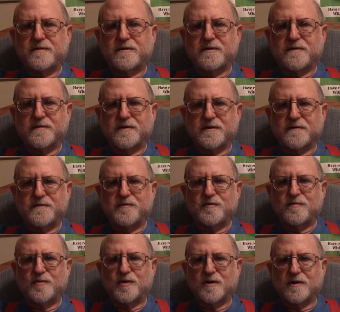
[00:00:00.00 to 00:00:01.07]
giving a
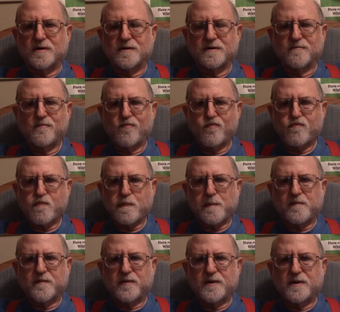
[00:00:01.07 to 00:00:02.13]
few more
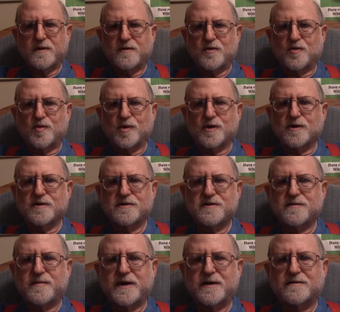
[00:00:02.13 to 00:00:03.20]

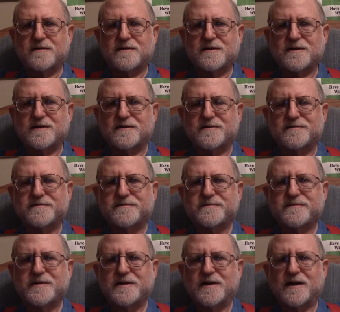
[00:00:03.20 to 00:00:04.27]
words about
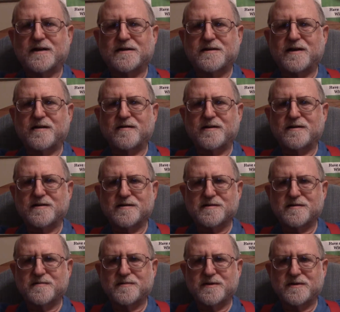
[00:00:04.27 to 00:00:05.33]

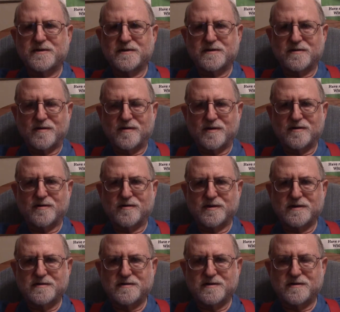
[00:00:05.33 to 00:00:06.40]
egalitarianism in the
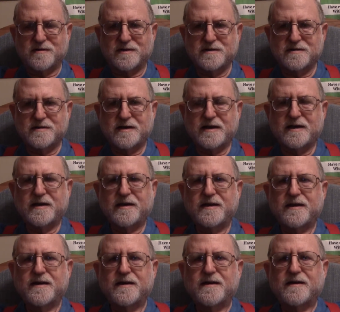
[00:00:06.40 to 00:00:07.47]
ongoing series.
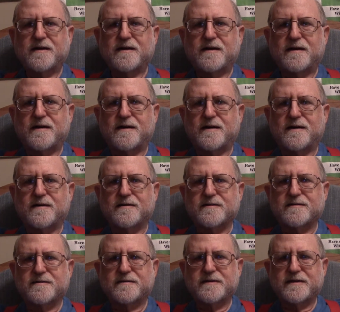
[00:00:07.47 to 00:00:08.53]

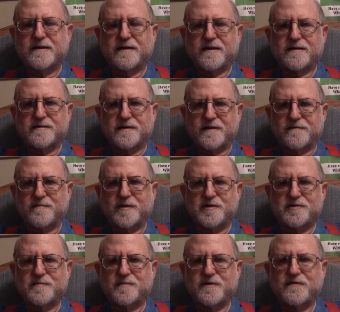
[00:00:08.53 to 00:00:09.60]
As I've
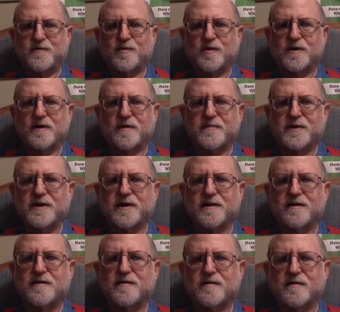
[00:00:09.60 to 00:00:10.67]
mentioned before, I'm the
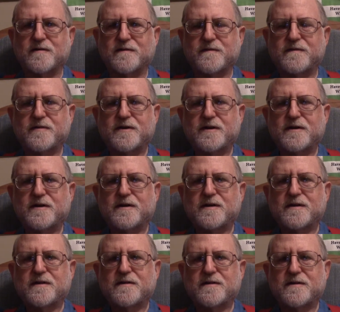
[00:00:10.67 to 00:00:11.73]
editor of
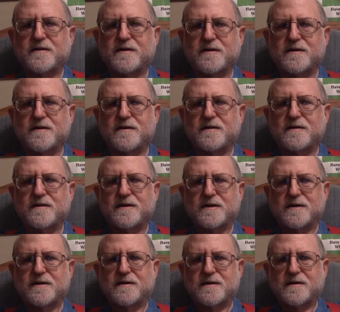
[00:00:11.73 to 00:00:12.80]
the
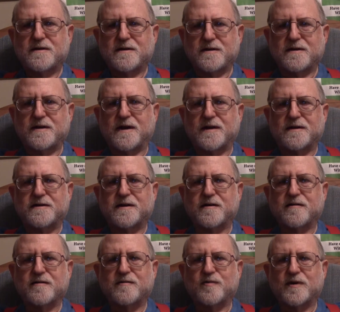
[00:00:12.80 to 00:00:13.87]

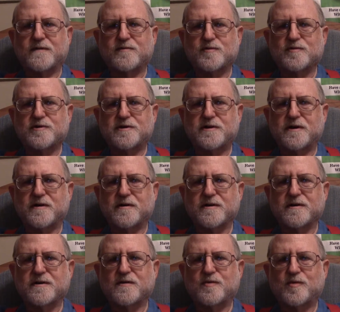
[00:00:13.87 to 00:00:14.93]
egalitarian
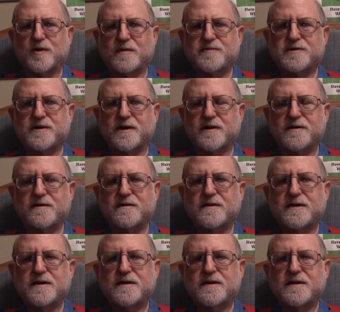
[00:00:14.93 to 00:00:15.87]
revolutionary website